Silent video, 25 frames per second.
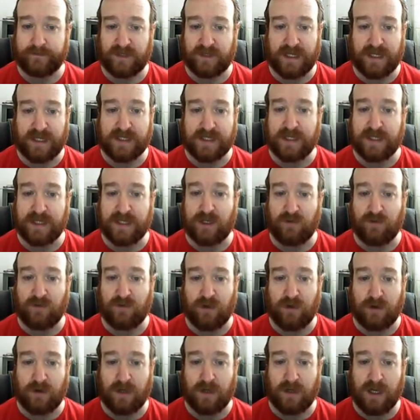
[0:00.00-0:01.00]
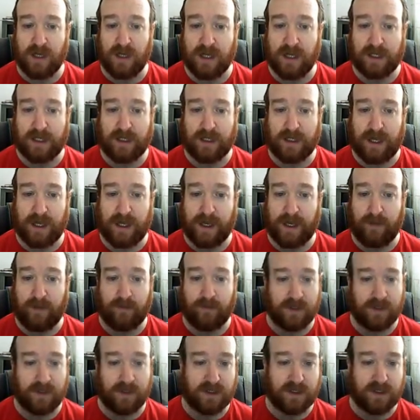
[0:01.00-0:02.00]
Let's say you wrote
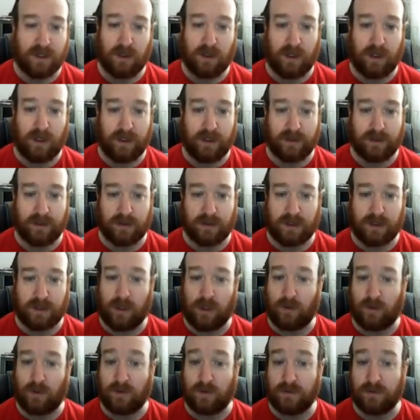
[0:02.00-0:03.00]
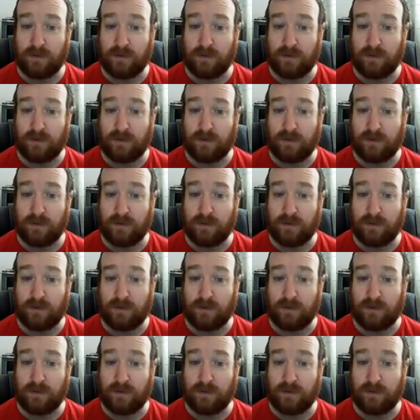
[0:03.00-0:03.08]
solar and coal.